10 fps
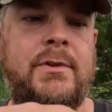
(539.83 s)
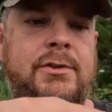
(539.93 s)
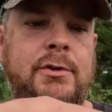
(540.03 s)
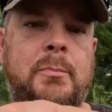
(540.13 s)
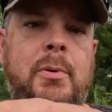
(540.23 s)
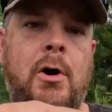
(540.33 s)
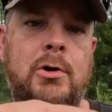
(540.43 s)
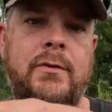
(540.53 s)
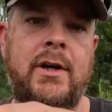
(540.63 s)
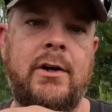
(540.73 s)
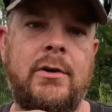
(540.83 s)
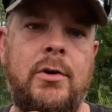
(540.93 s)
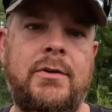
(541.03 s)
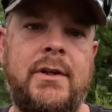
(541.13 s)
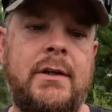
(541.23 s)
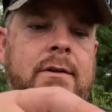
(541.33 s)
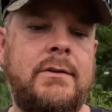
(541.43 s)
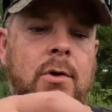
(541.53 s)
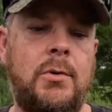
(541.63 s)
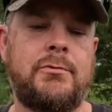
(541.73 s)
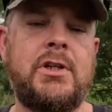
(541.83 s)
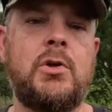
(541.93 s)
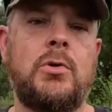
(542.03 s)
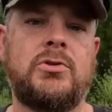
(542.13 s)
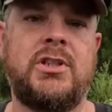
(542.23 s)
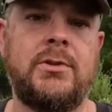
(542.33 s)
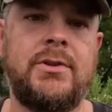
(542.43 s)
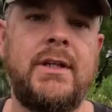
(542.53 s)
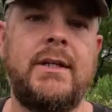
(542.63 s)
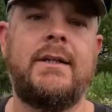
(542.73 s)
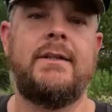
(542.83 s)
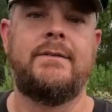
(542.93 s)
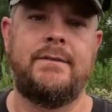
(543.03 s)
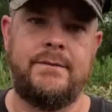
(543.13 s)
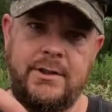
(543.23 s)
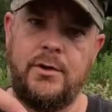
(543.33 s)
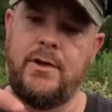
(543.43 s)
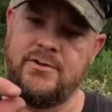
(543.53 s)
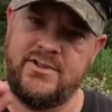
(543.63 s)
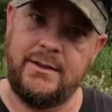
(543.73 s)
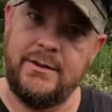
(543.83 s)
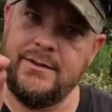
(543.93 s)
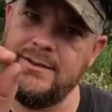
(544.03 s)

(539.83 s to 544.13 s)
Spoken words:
this little part over here on the recoil shield, you know, there's a